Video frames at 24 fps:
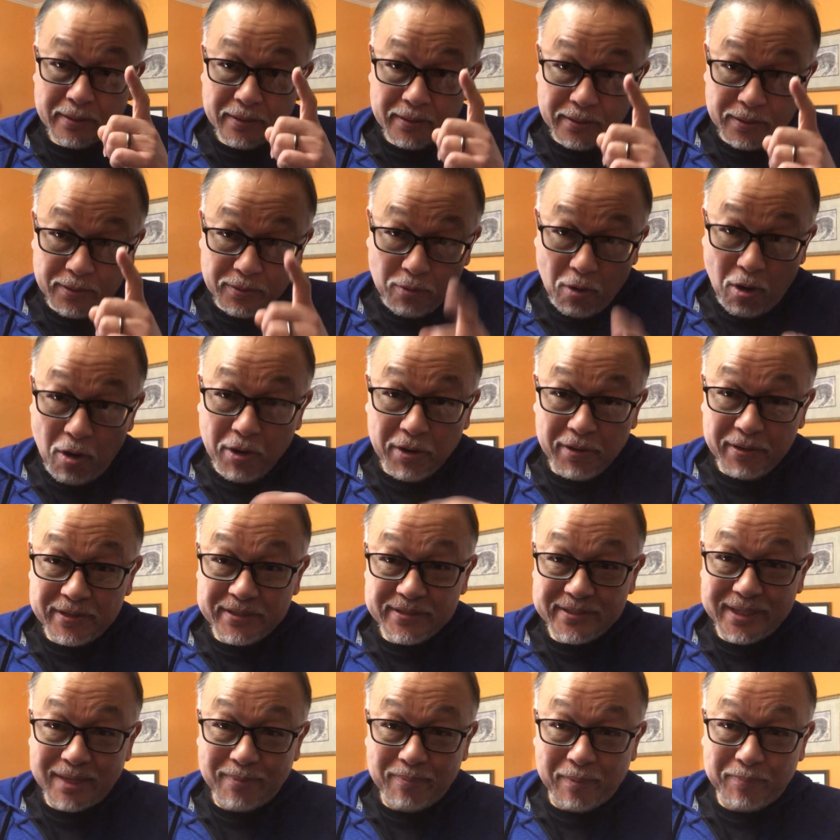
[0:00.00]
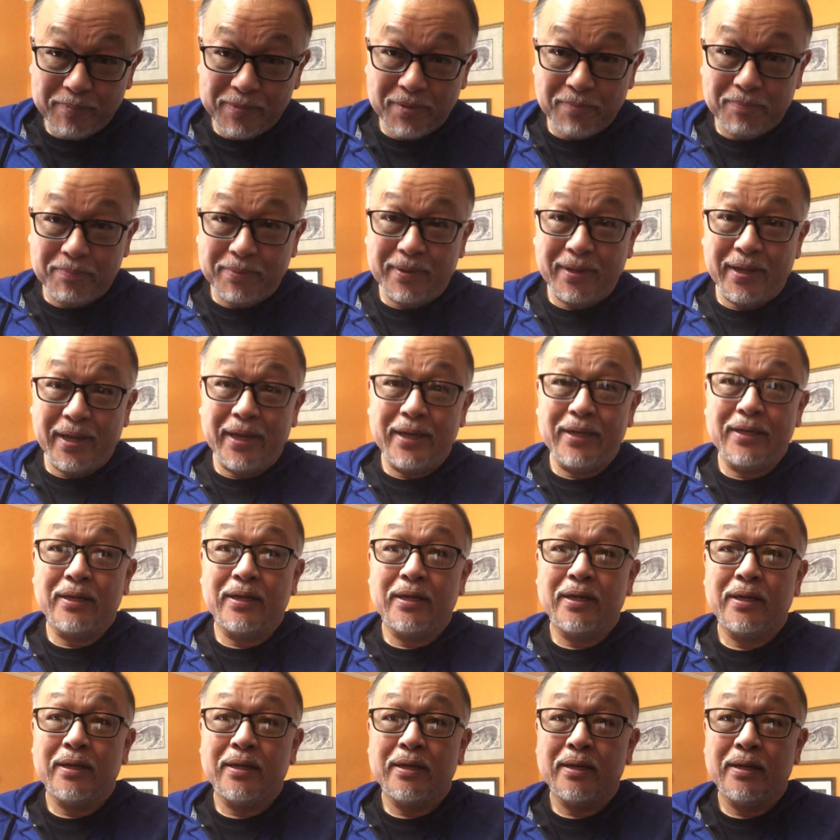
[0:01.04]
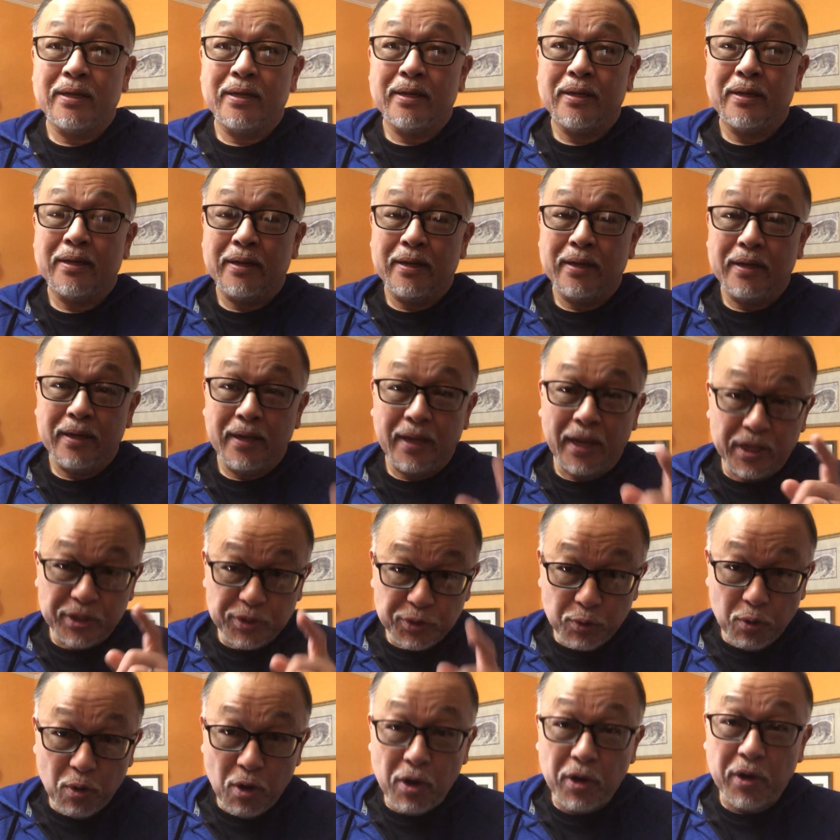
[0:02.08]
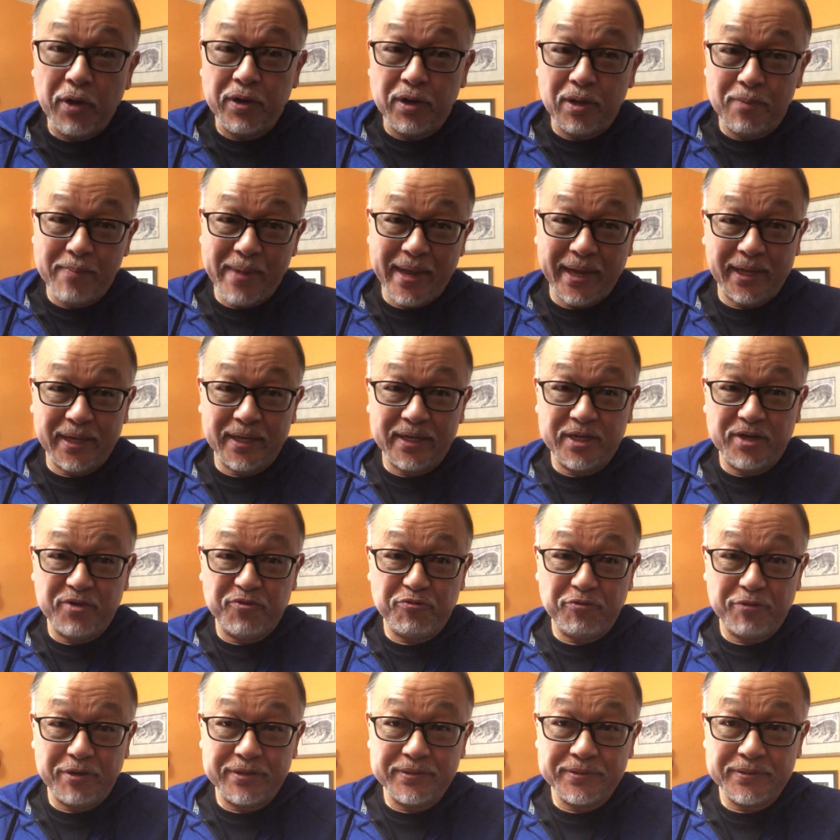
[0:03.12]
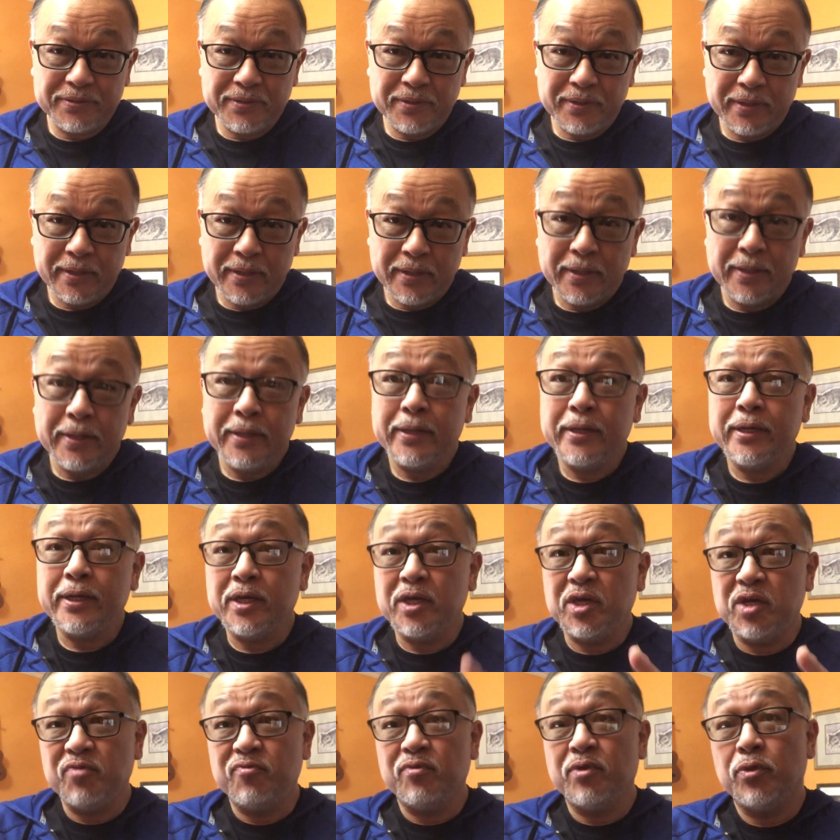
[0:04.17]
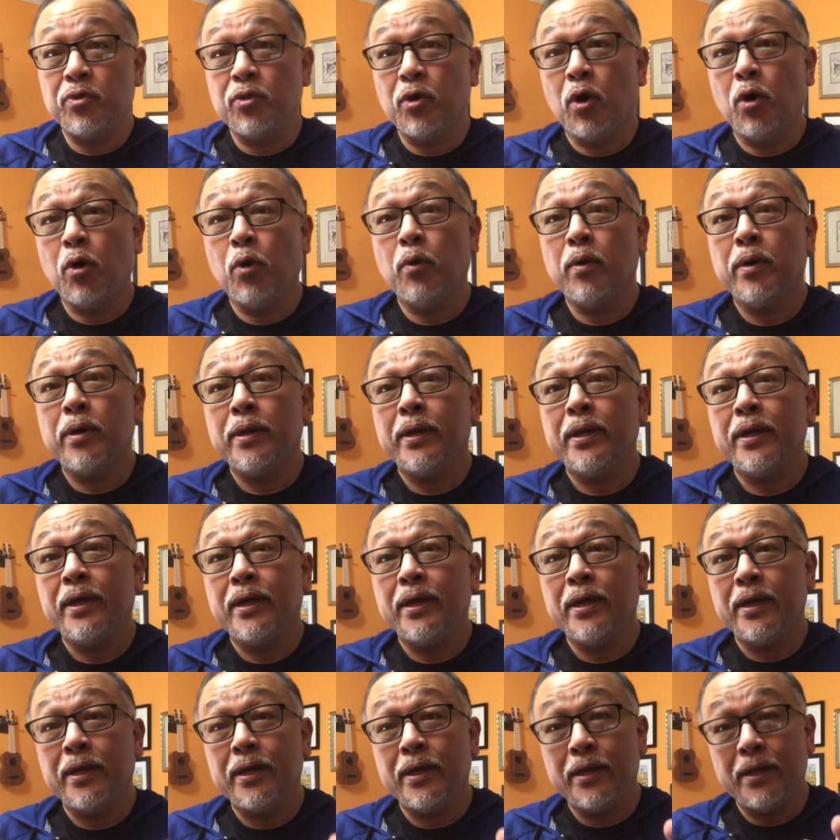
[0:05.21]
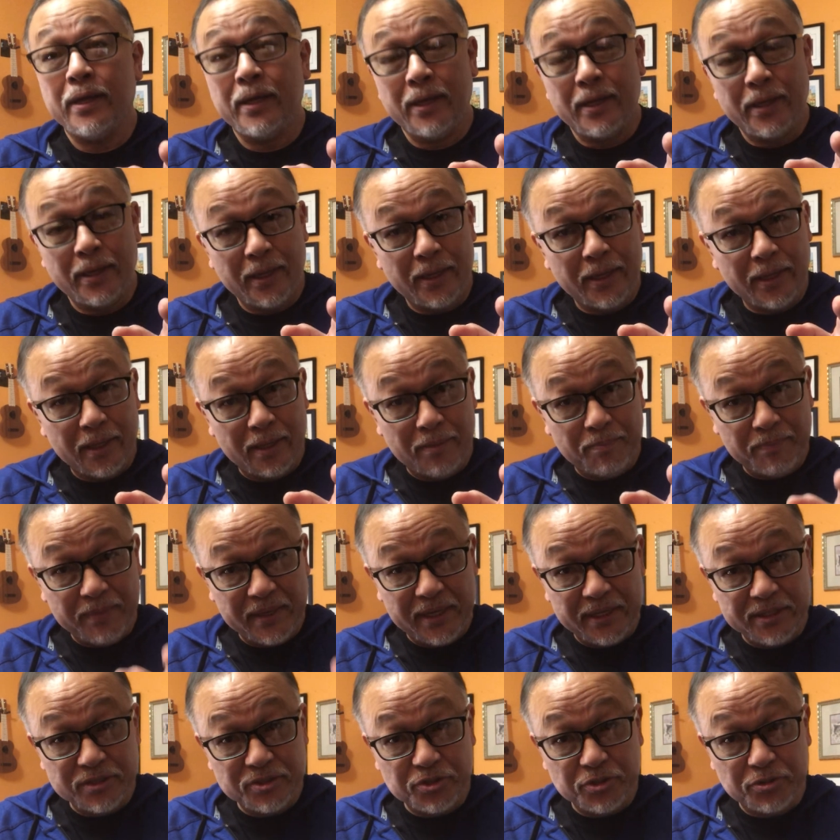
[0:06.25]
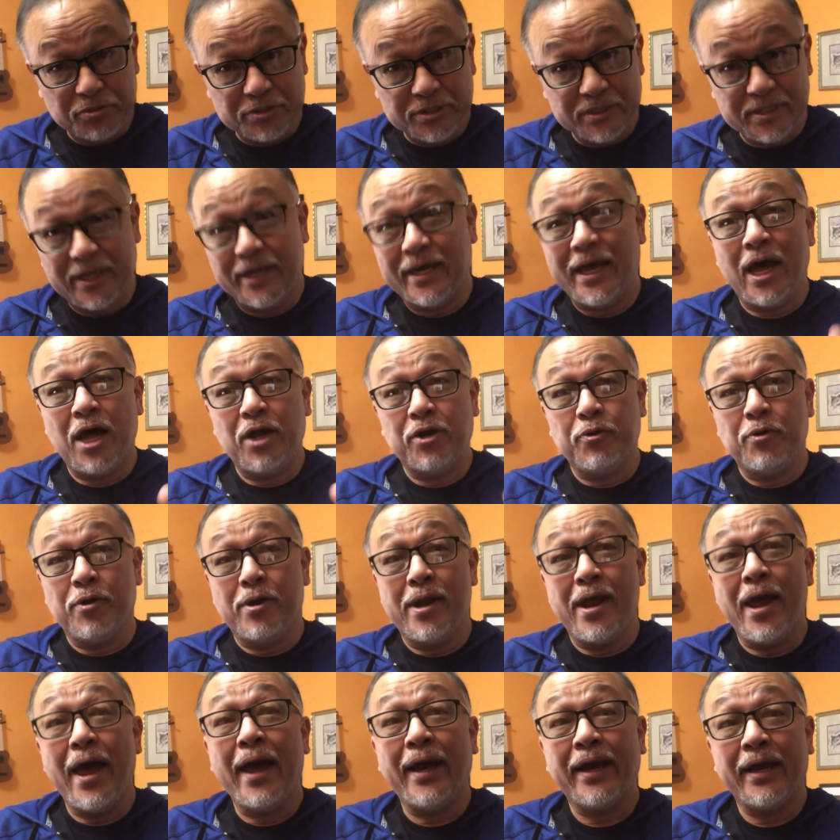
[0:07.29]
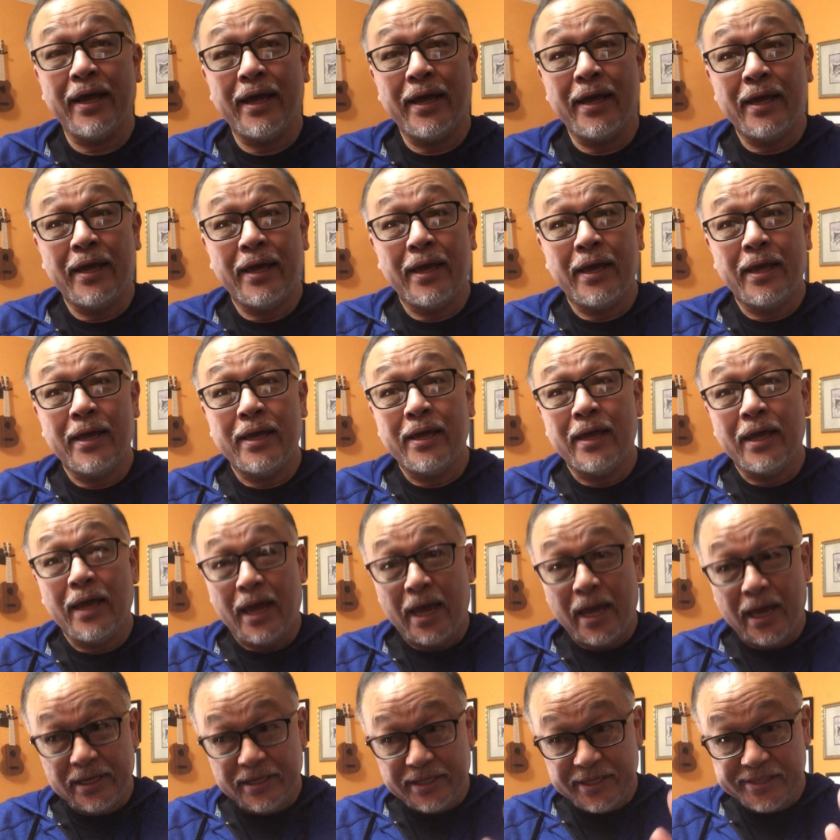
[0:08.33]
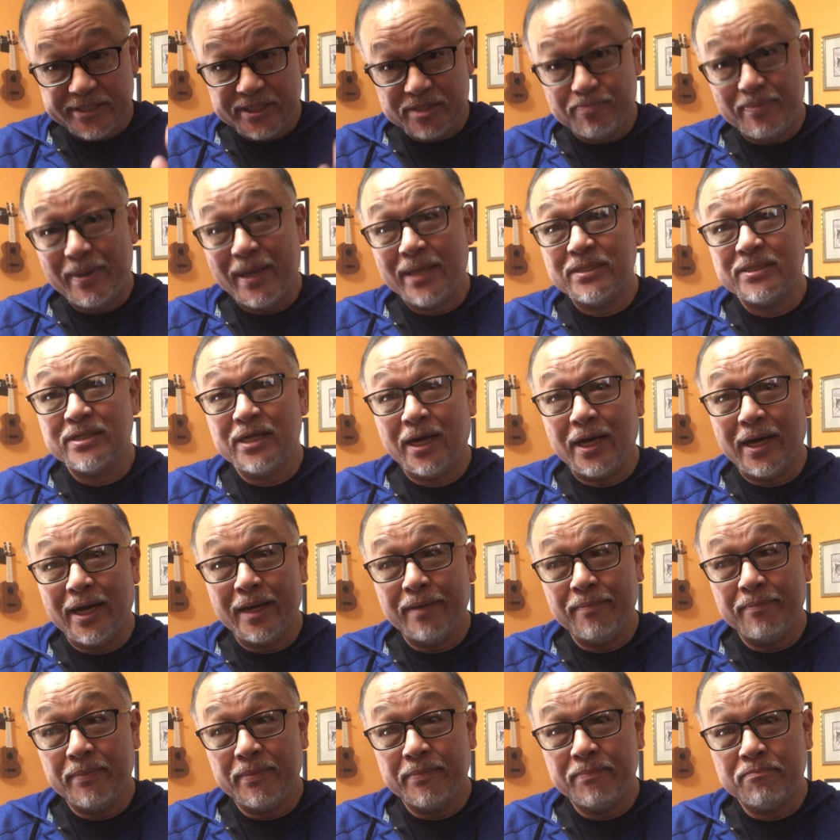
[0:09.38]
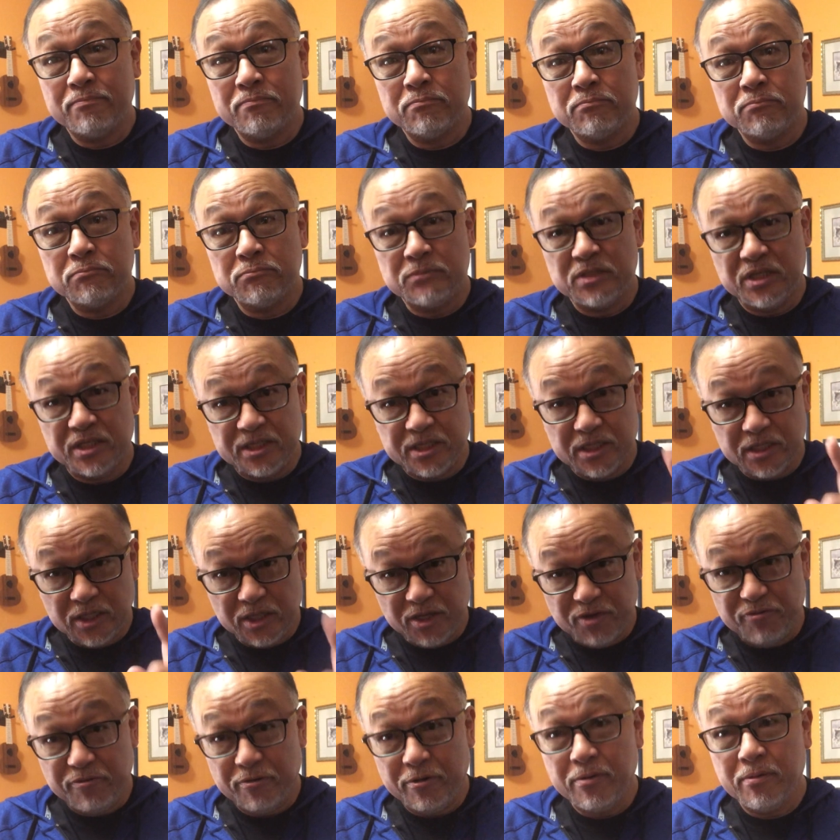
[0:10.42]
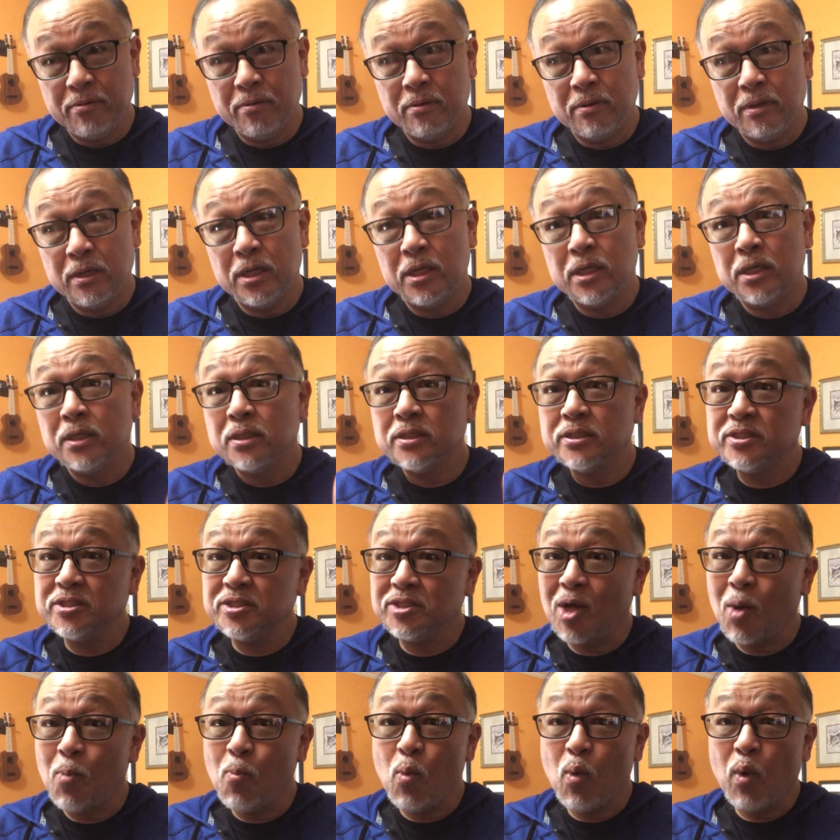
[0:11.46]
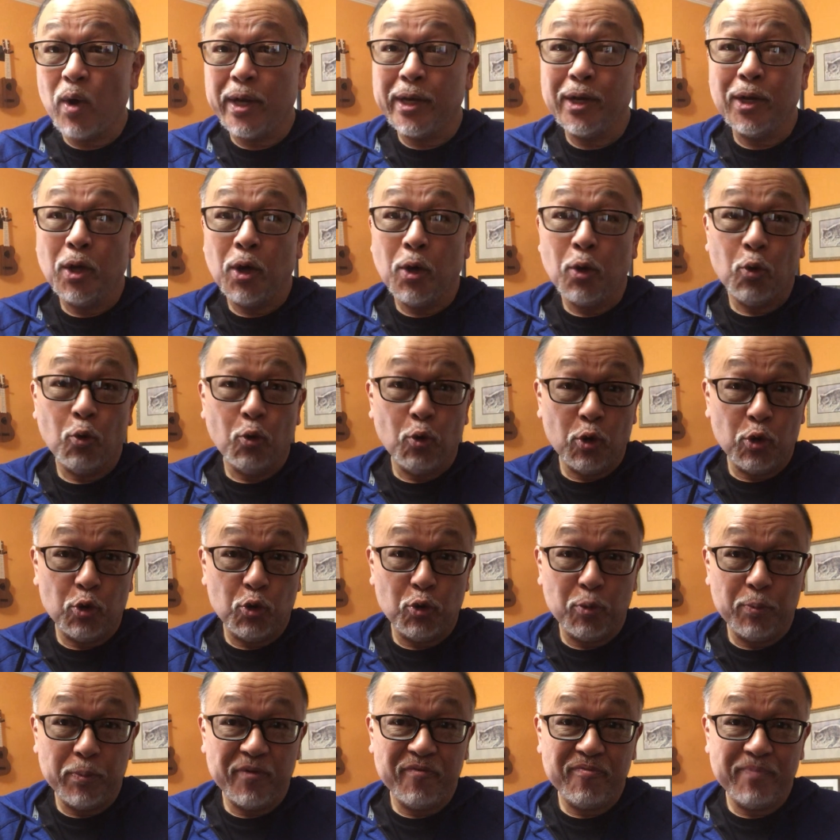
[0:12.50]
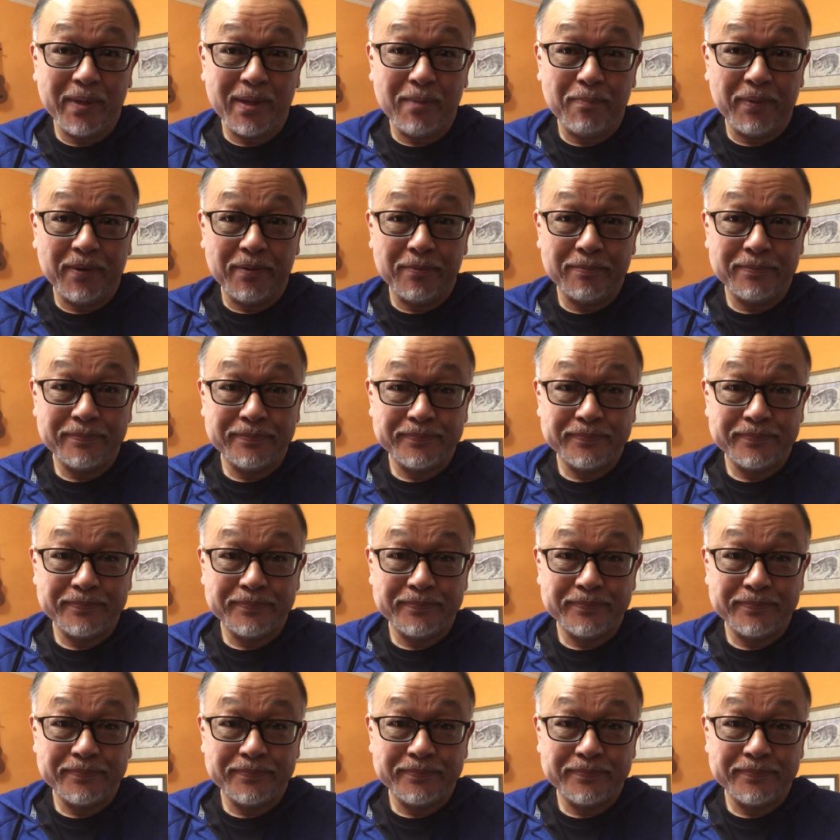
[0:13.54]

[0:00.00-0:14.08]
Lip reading: you are going to step up to the plate and you are going to make a difference, even though it means you stick out your neck and you spend time to deliver someone or a group of people.